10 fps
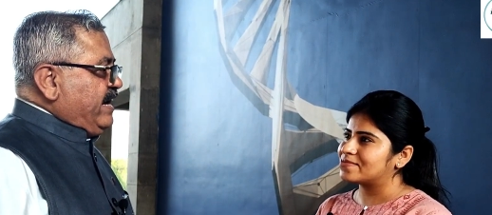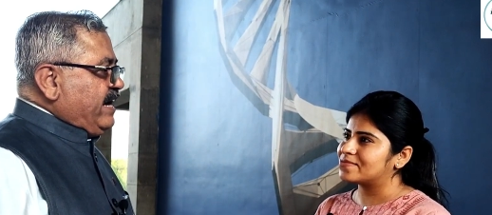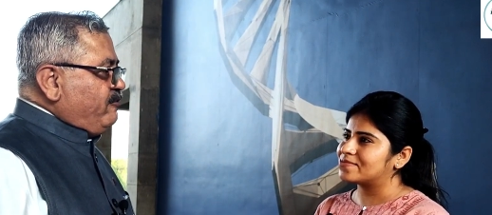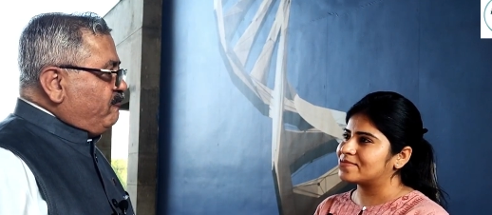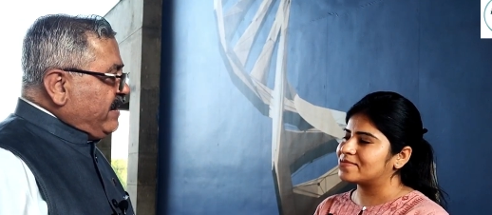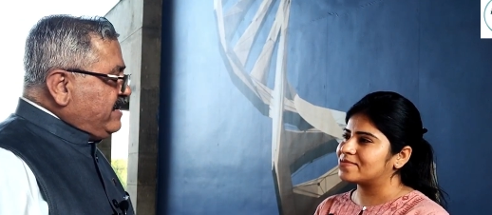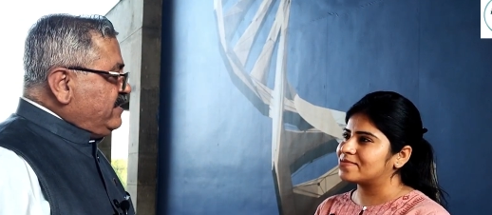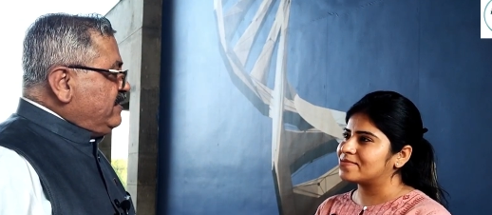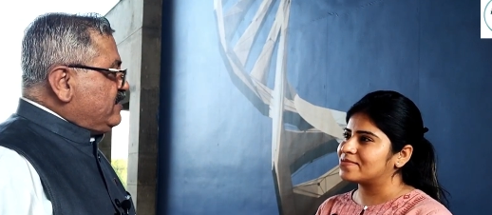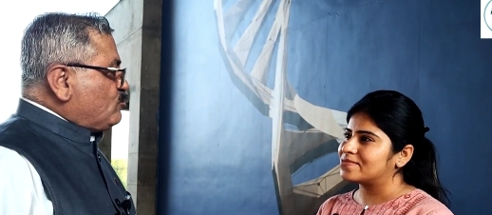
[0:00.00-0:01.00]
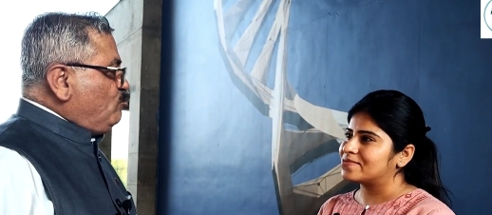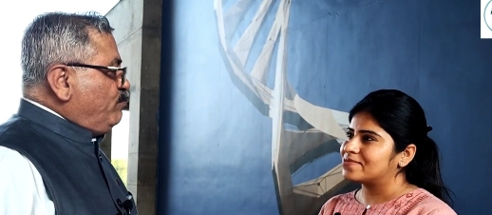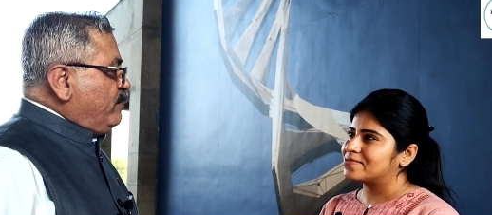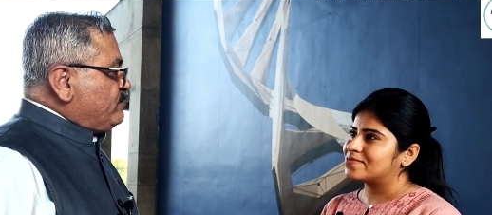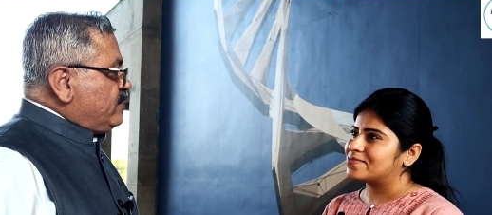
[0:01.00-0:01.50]
Speaker 1: and widen the
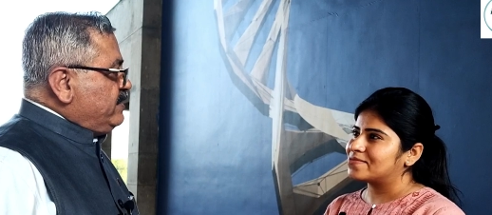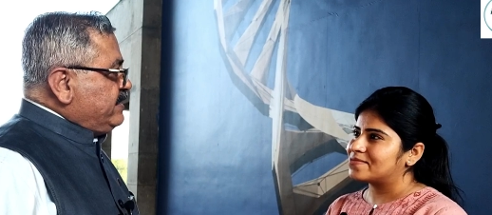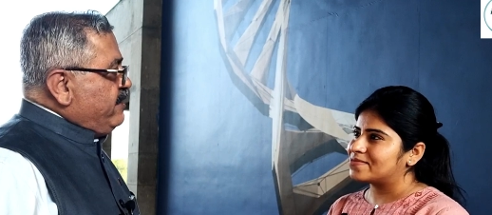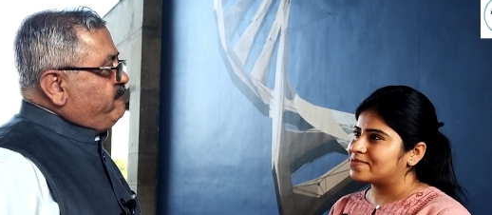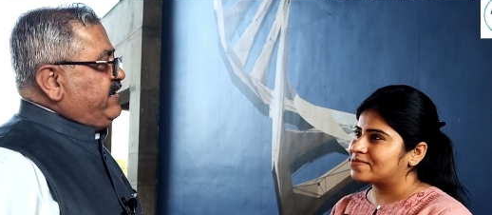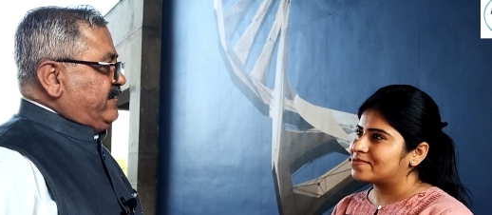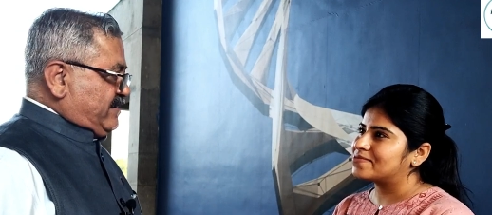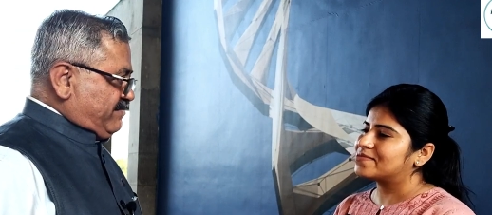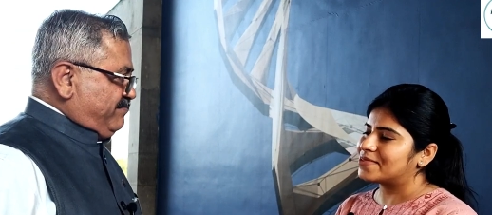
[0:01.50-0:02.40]
scope of studies every year.